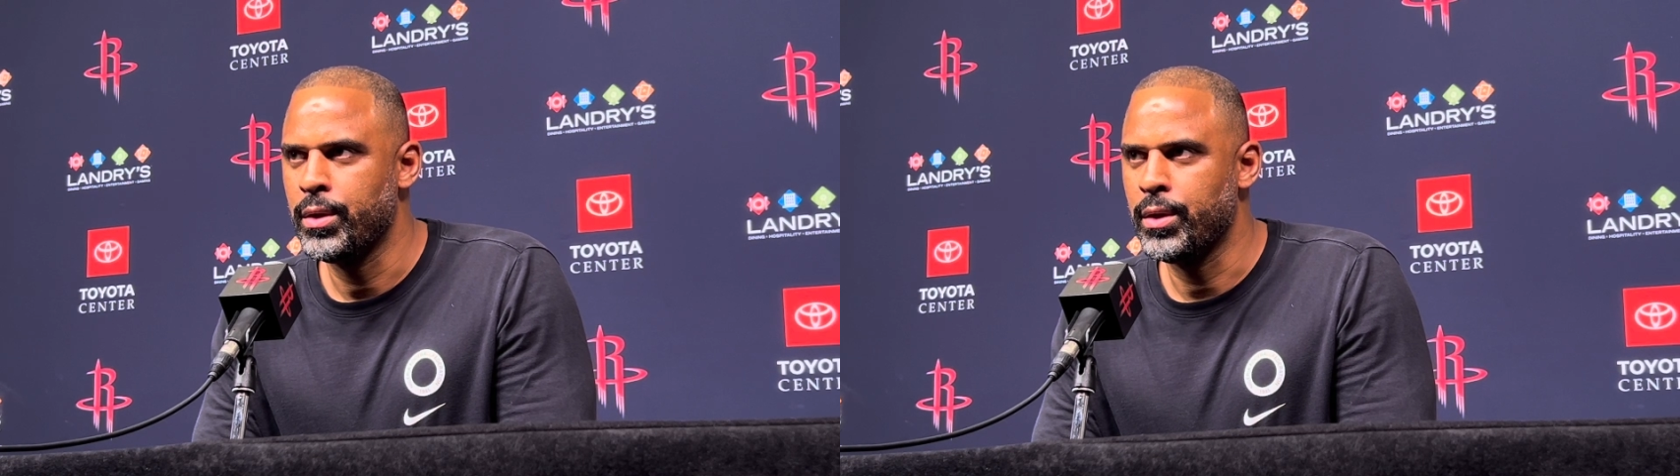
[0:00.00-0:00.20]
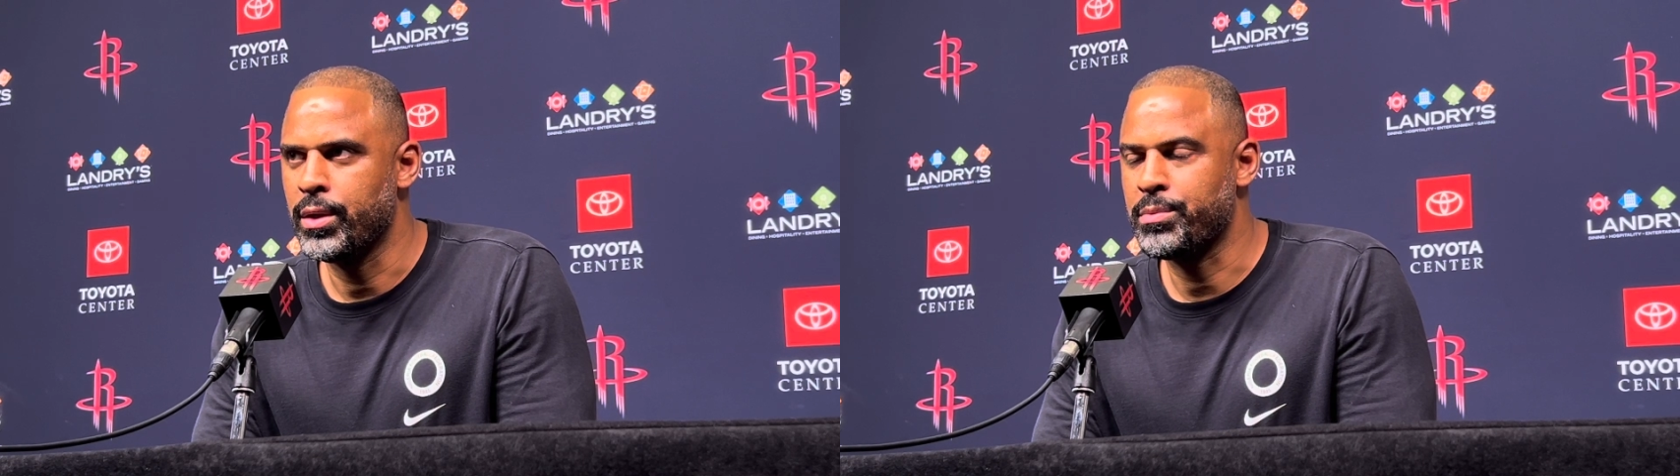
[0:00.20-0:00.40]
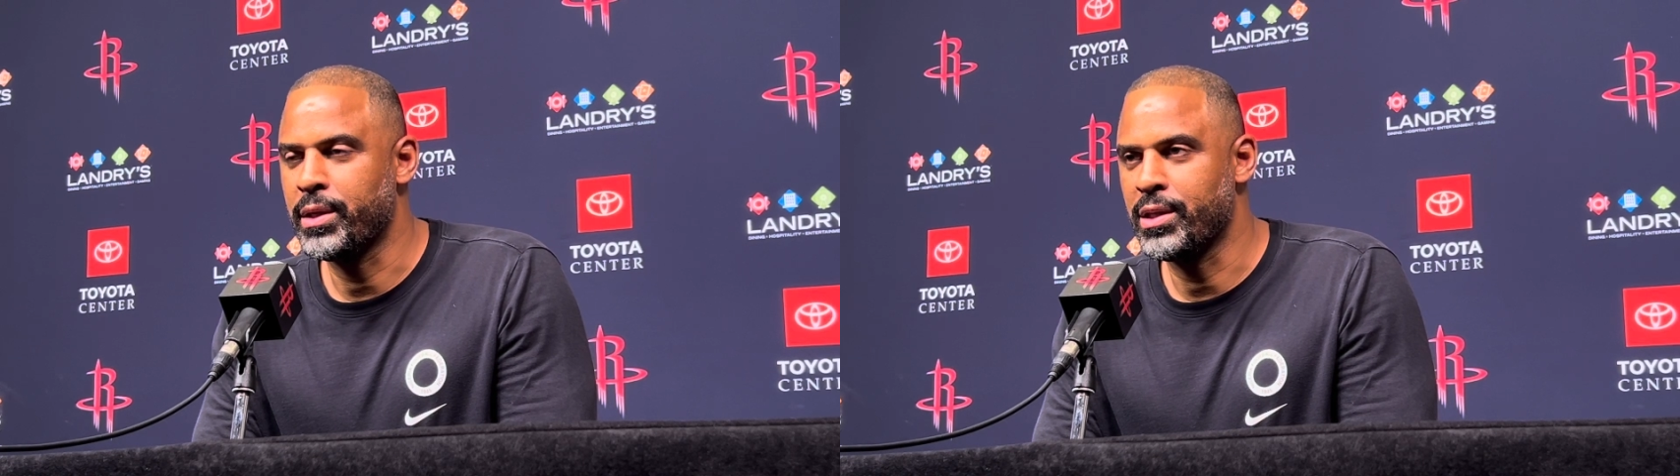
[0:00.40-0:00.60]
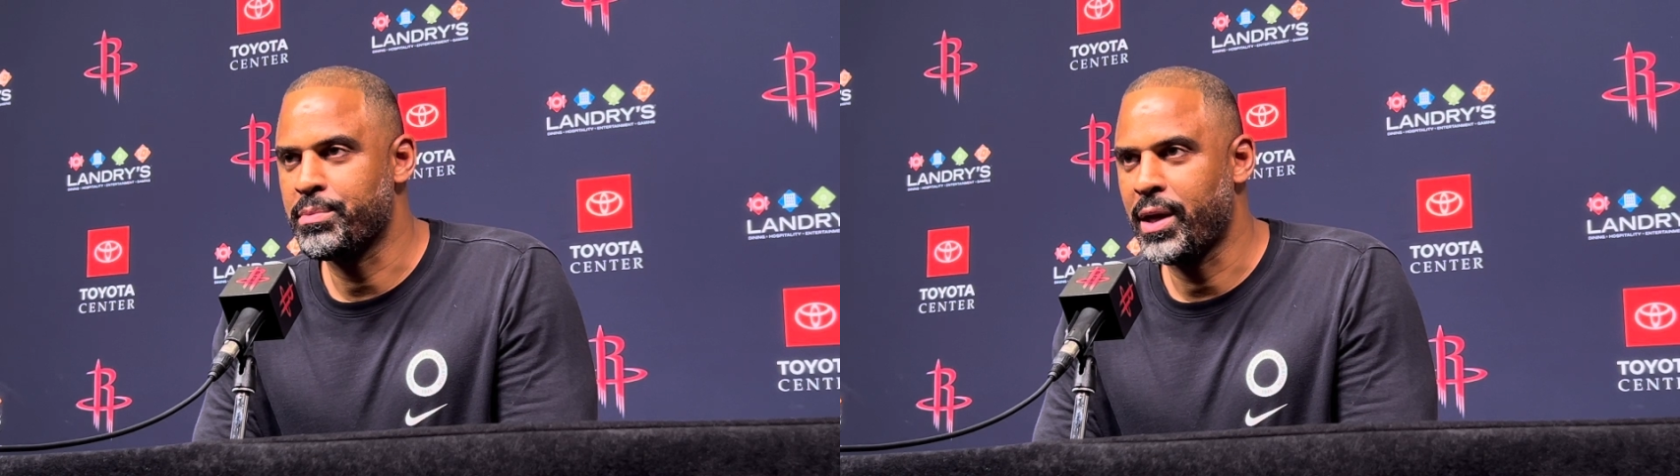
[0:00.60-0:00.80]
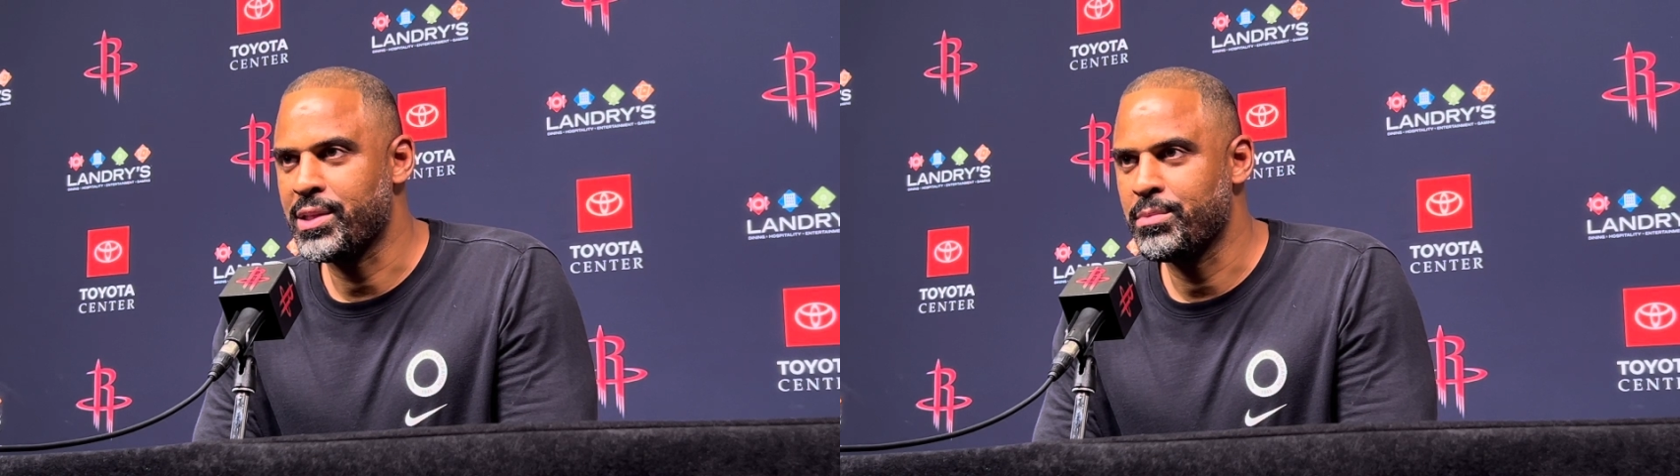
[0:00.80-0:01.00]
As many as
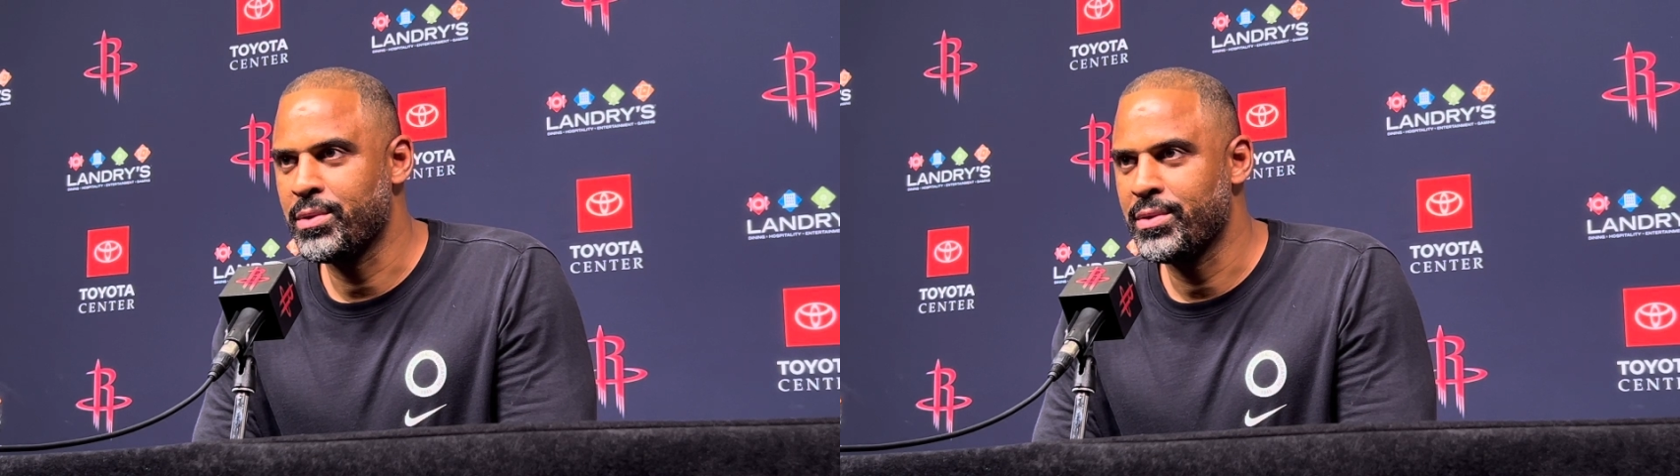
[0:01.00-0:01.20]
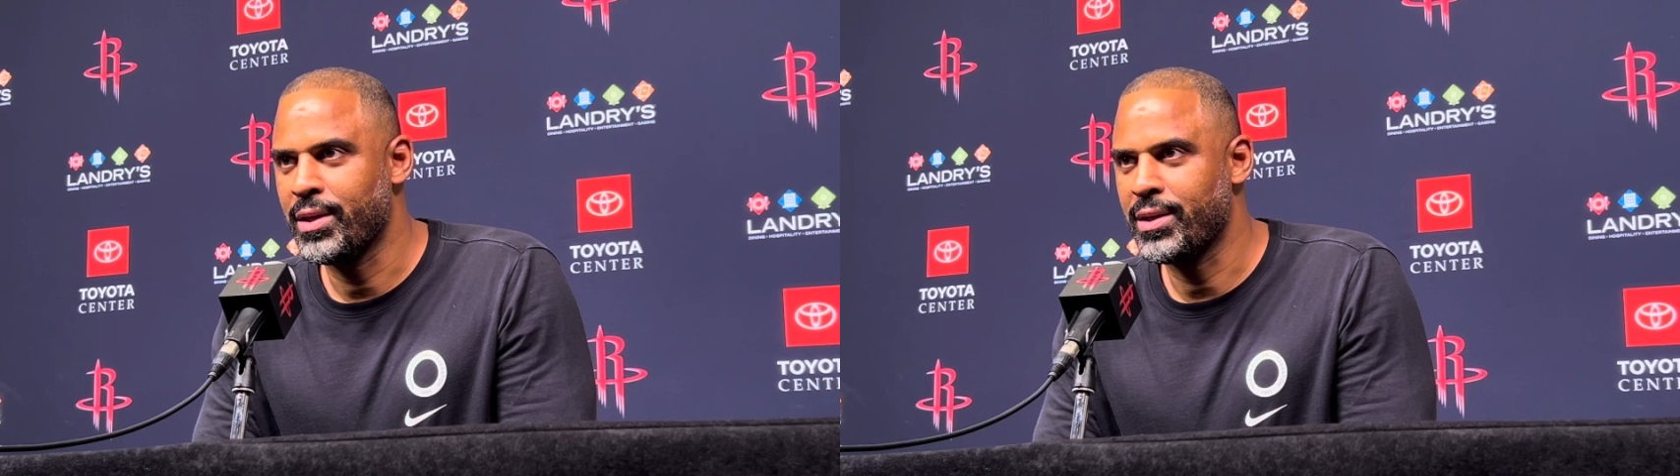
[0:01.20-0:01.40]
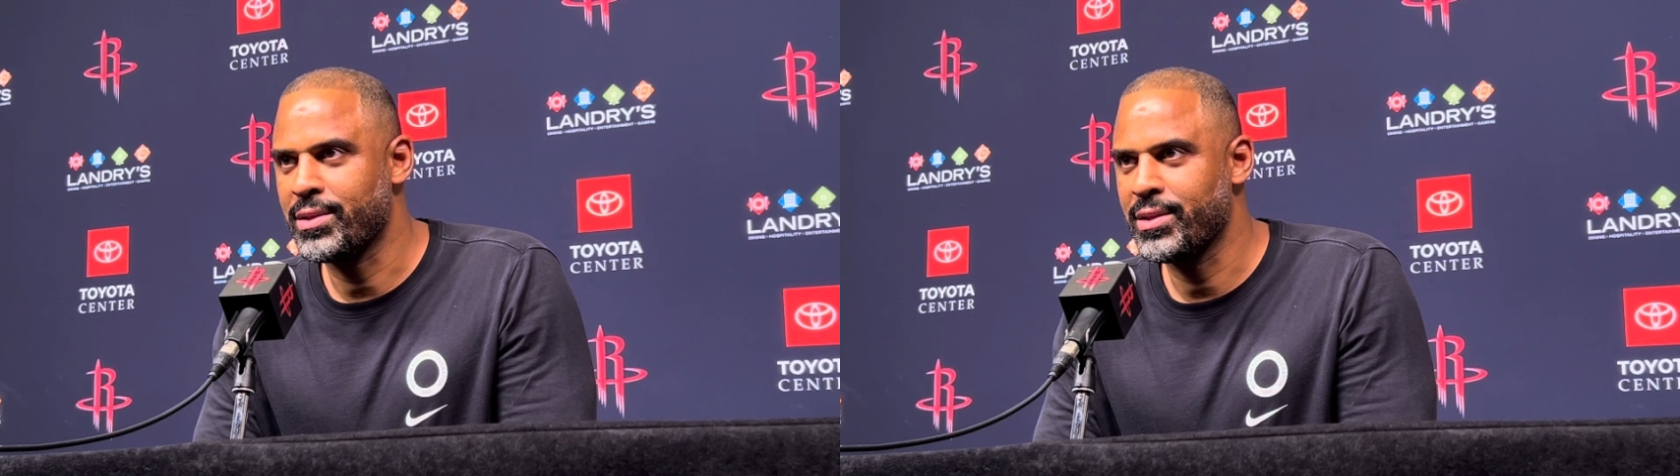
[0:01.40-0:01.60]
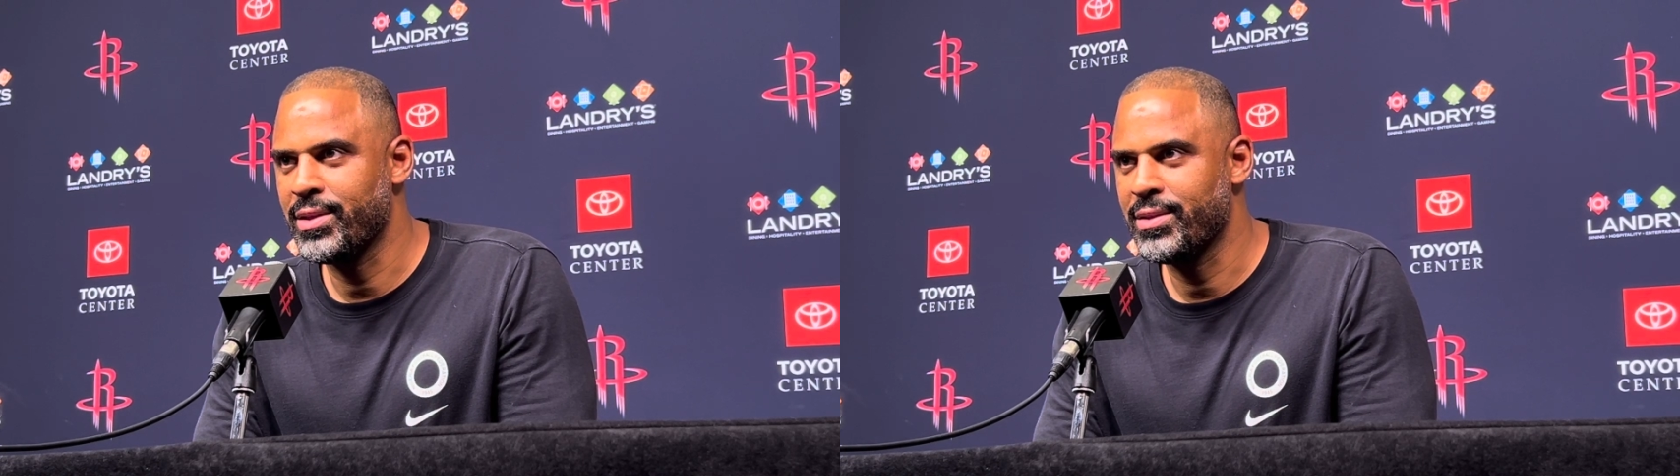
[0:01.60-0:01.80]
possible, honestly.